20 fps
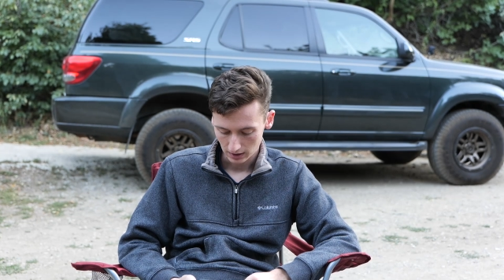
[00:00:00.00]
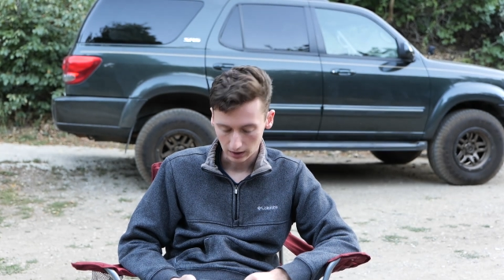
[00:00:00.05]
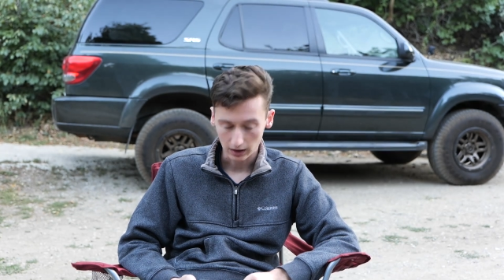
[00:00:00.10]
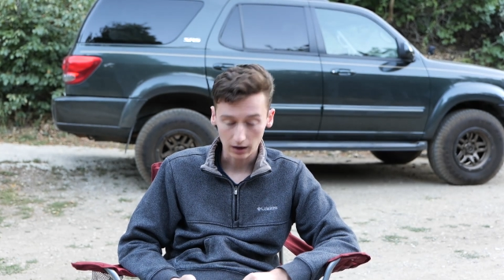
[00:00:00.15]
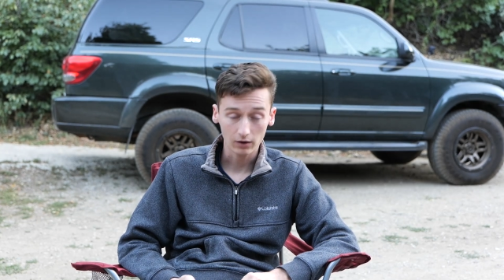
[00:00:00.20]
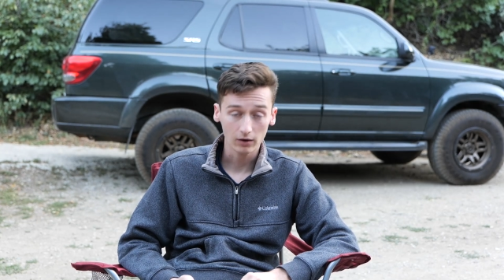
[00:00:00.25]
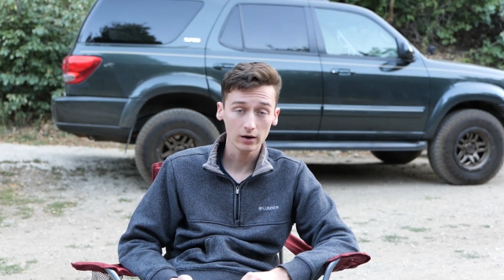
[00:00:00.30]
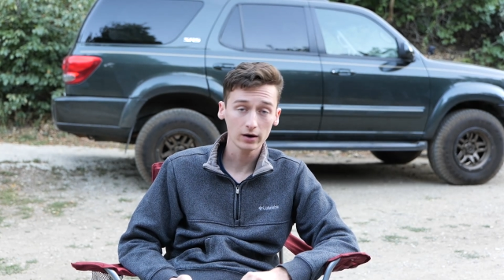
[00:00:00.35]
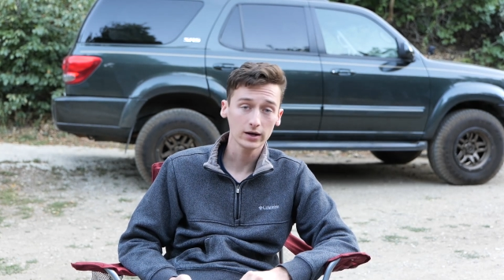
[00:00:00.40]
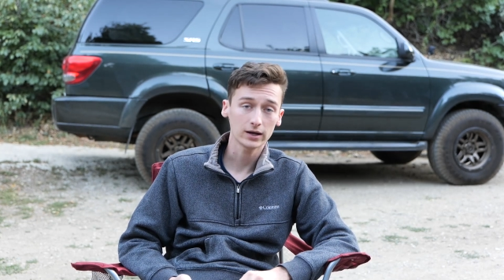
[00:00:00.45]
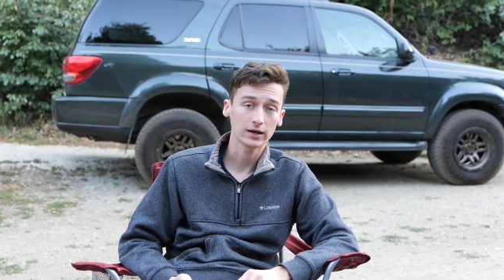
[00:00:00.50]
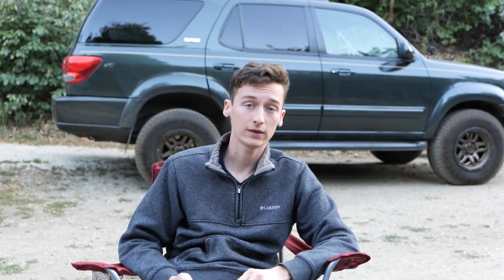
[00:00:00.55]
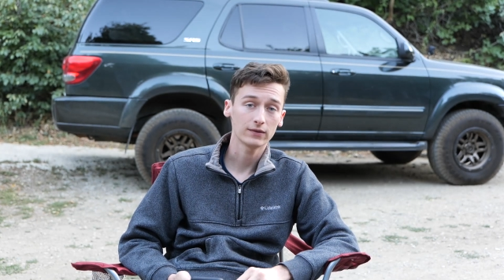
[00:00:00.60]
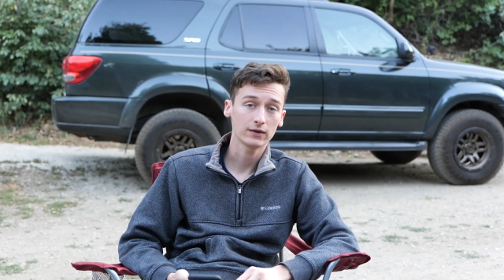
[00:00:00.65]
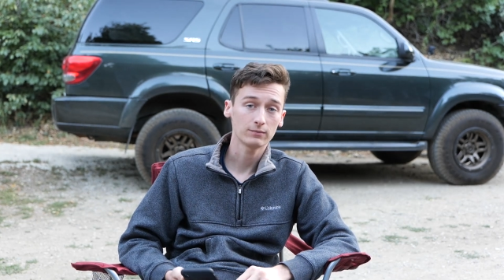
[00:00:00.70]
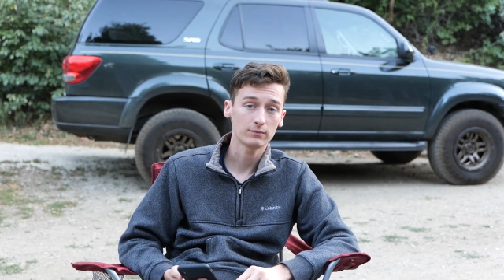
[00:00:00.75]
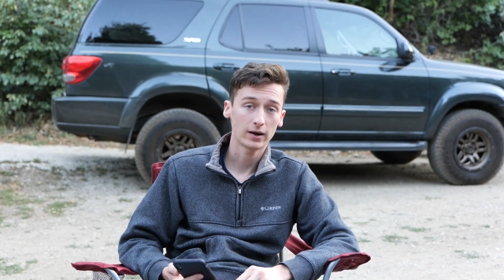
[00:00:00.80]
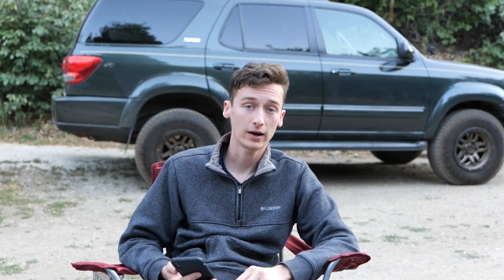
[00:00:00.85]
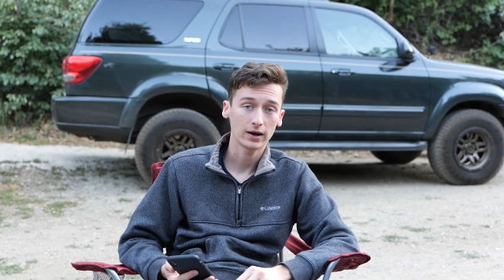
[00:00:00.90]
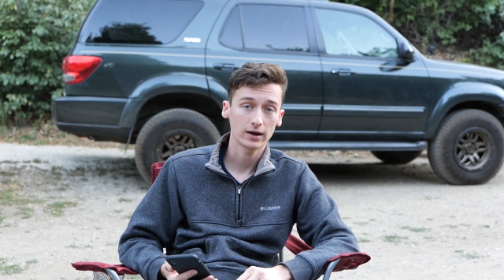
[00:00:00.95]
All right, and
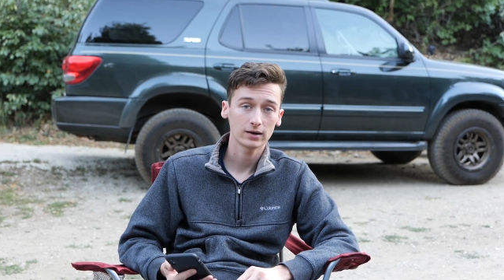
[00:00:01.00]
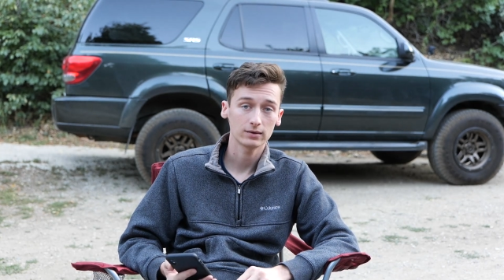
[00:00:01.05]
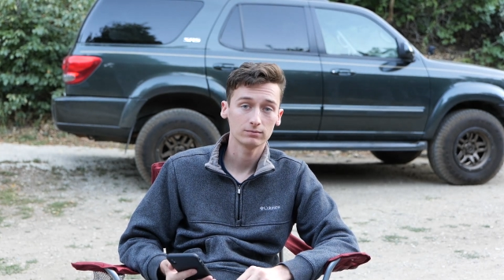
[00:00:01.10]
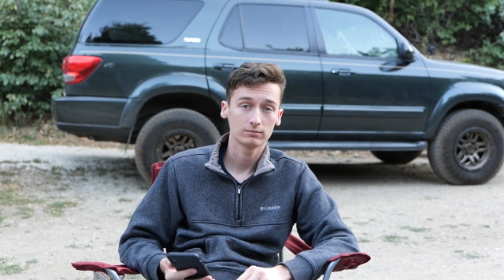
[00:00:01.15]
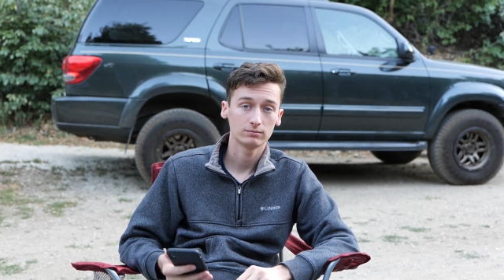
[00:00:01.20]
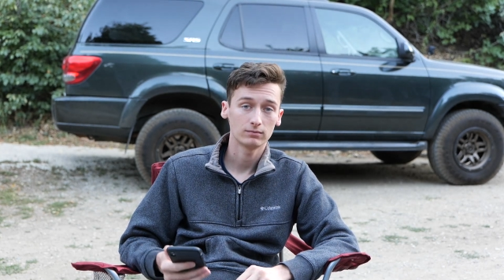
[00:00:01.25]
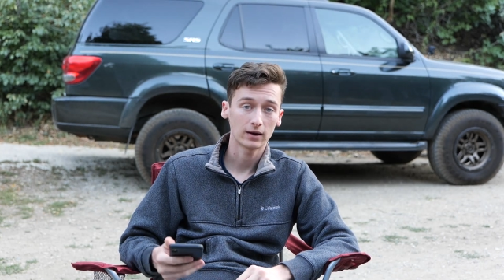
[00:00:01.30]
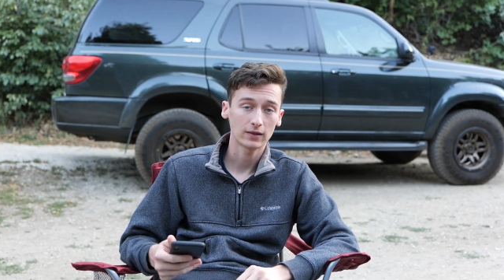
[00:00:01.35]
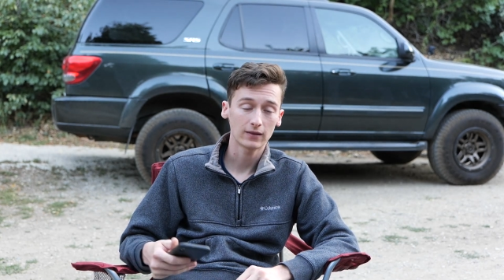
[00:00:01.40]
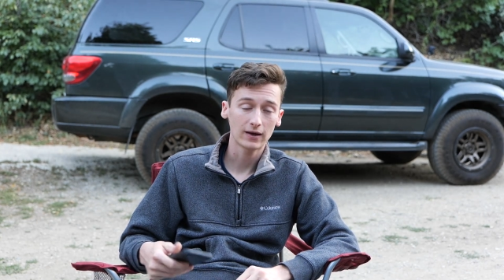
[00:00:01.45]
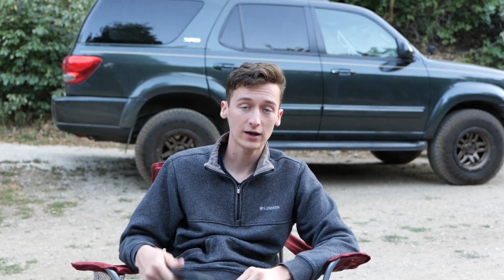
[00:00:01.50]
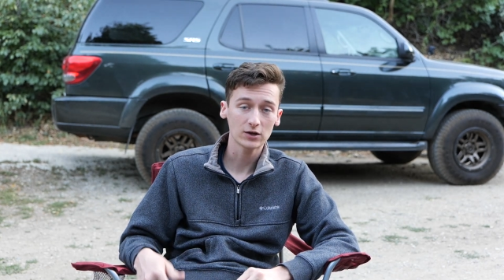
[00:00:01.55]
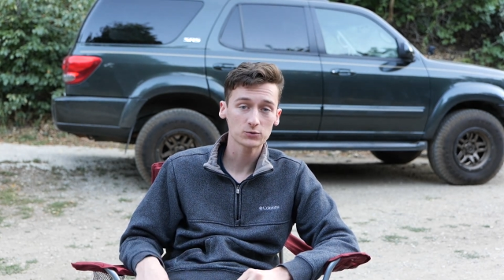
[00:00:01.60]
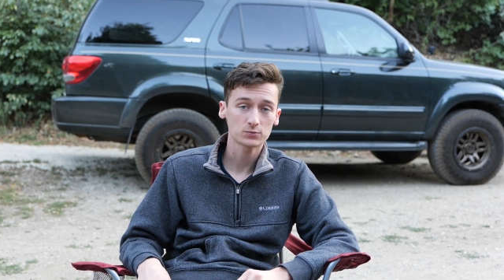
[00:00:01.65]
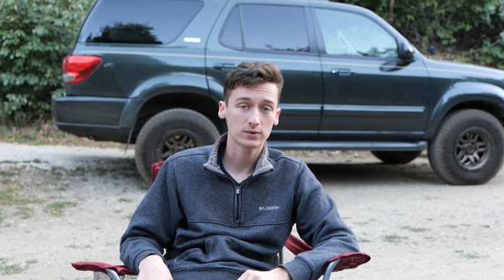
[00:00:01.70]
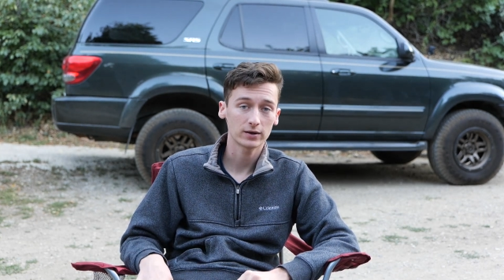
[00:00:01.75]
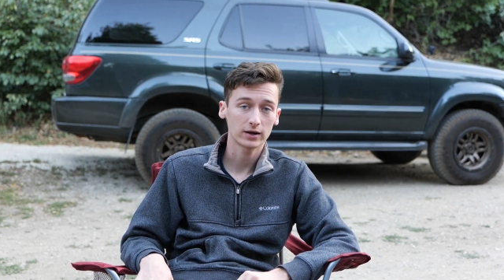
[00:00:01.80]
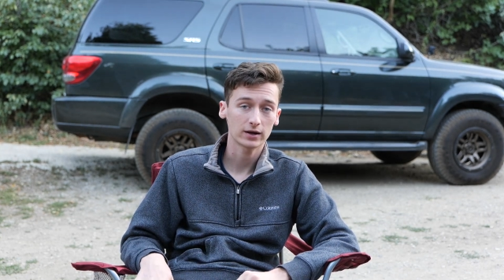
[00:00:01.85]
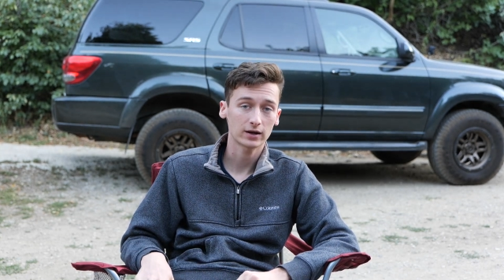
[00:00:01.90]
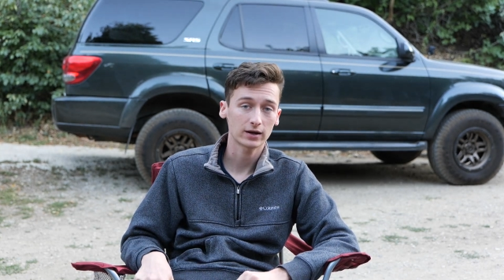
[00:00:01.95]
then my, my
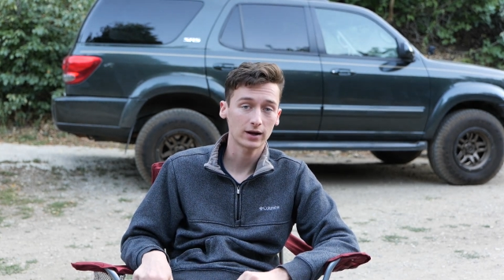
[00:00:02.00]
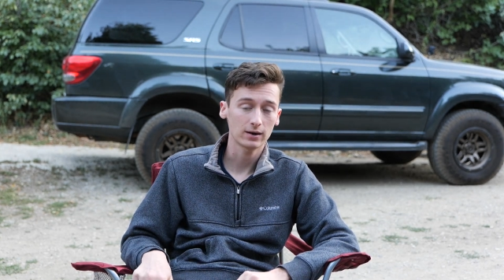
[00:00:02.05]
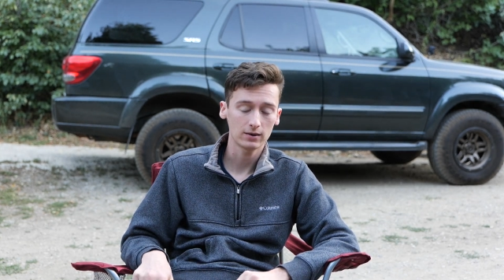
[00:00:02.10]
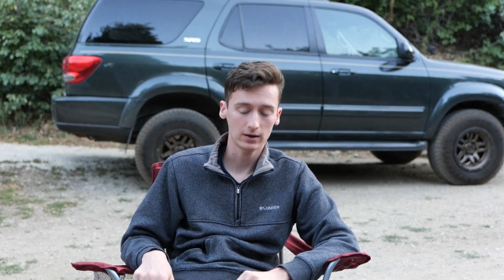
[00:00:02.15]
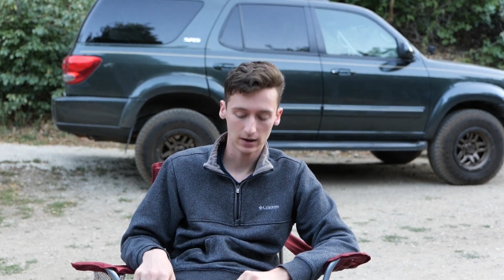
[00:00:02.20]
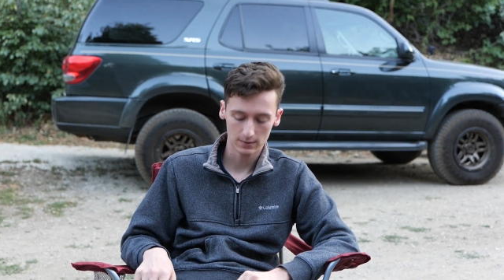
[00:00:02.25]
last pick, and I,